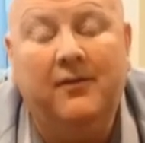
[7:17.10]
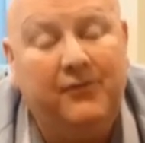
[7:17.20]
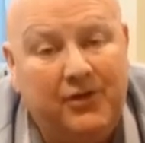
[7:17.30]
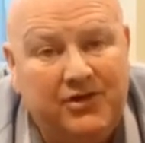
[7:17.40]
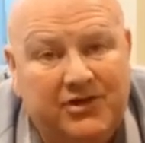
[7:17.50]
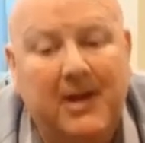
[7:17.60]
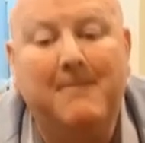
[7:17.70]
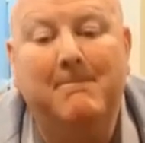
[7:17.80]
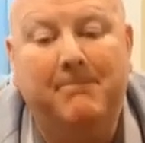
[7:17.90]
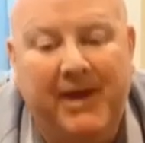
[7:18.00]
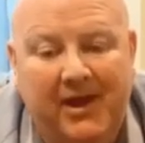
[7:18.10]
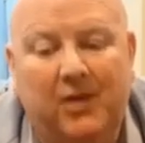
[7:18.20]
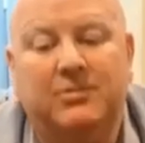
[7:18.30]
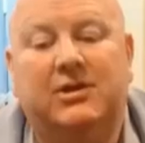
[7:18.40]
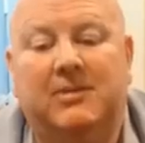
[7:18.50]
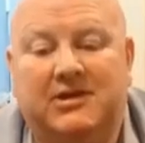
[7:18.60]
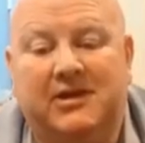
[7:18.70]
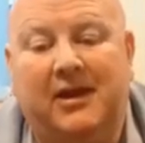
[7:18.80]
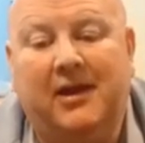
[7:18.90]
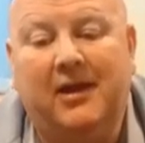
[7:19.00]
First, be
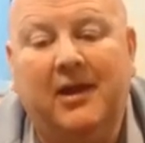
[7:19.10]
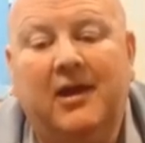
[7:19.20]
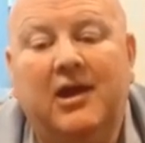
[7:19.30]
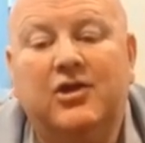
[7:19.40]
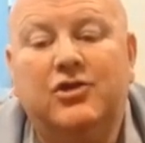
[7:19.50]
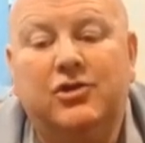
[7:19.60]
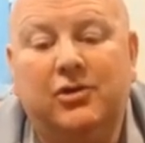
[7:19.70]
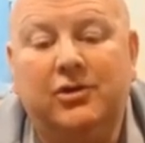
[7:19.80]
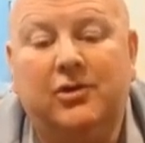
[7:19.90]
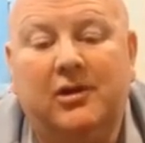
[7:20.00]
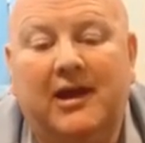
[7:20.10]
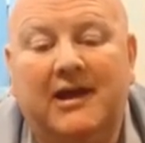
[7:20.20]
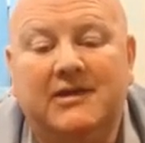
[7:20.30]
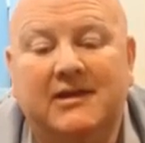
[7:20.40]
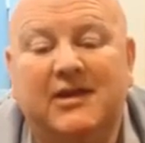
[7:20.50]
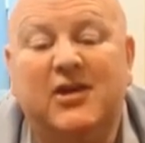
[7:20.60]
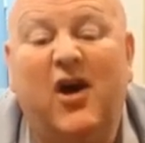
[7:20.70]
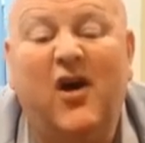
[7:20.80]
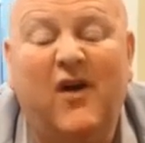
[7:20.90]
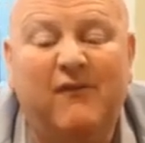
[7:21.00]
optimistic. Ensure your glass is
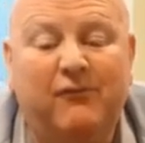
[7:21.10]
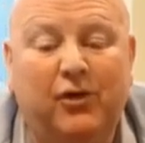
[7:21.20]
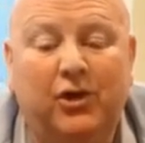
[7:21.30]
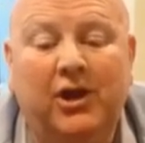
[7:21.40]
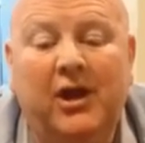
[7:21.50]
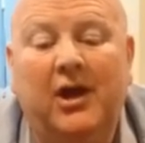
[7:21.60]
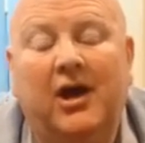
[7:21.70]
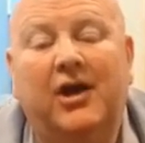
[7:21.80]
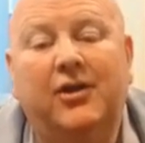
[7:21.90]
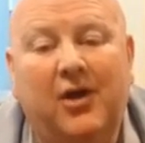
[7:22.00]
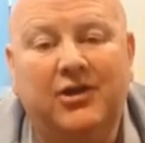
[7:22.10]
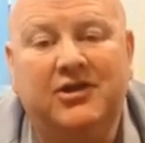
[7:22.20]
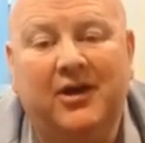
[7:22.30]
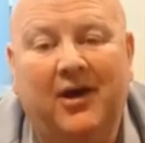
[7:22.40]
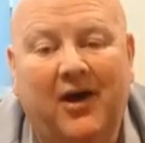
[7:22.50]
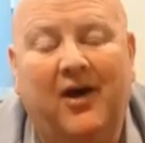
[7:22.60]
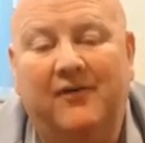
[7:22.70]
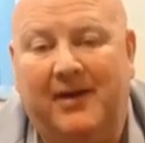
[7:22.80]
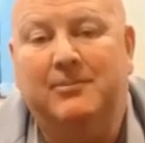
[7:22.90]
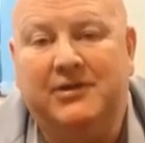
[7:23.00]
half full and not
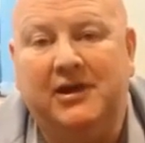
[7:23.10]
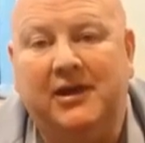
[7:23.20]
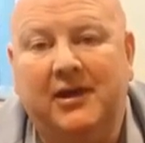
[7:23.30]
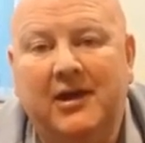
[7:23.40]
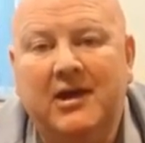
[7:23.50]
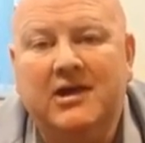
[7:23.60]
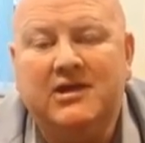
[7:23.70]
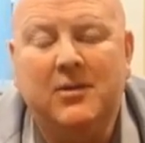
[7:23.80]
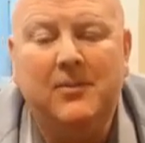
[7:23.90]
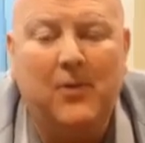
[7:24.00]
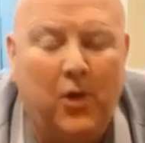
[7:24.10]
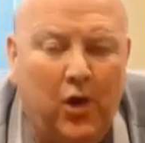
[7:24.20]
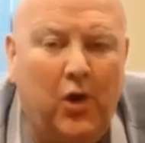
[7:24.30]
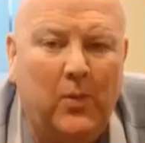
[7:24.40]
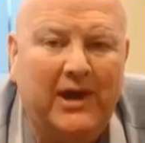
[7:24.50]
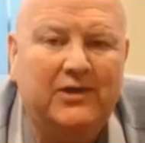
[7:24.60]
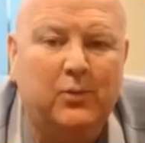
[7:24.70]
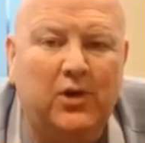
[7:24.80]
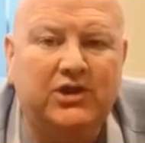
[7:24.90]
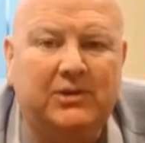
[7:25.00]
half empty. So always
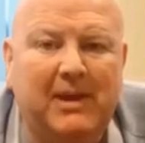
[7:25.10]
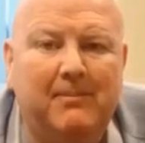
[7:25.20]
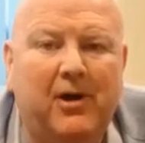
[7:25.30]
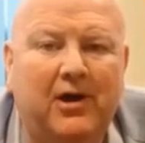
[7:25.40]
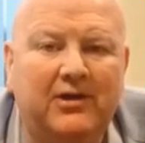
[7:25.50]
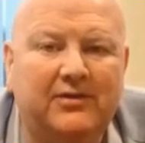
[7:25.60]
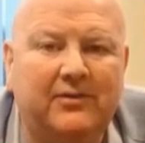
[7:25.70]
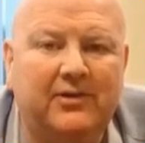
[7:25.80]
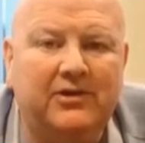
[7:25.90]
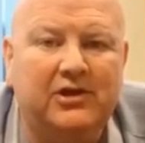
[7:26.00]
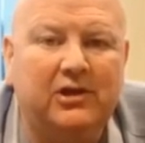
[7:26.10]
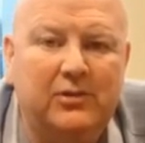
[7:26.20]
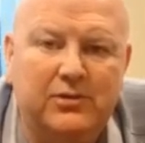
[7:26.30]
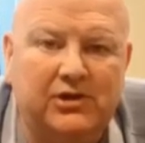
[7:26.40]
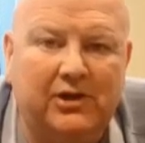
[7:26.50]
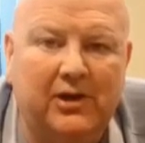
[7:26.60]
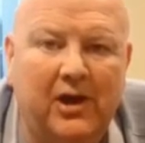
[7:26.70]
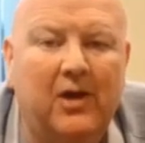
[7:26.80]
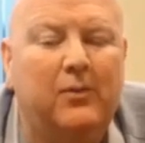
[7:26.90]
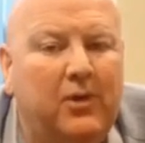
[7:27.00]
want to be part of the solution
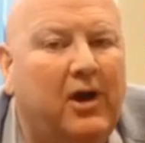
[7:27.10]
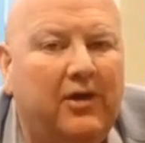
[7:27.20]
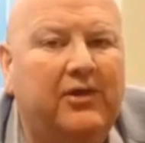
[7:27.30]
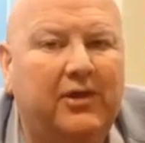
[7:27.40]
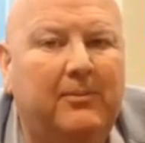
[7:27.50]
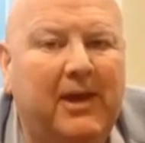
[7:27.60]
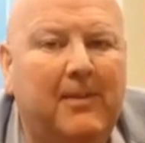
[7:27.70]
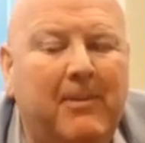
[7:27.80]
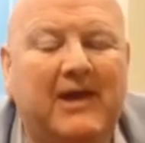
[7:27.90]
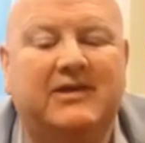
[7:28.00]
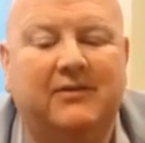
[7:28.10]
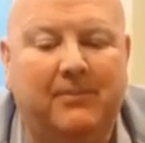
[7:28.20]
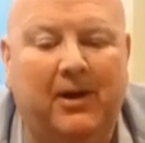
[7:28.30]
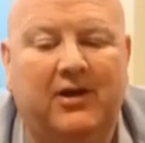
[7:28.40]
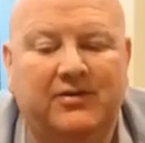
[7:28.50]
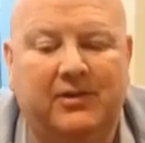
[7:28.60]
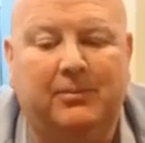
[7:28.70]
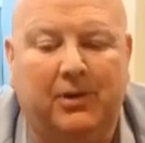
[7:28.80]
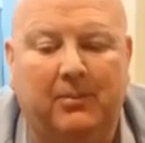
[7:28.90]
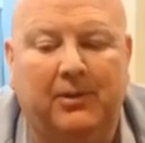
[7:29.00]
rather than be a passive part of the
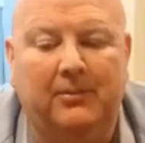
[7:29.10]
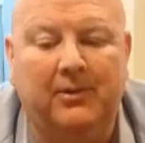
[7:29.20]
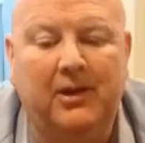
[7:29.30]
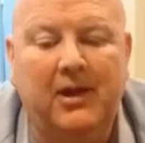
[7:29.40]
problem.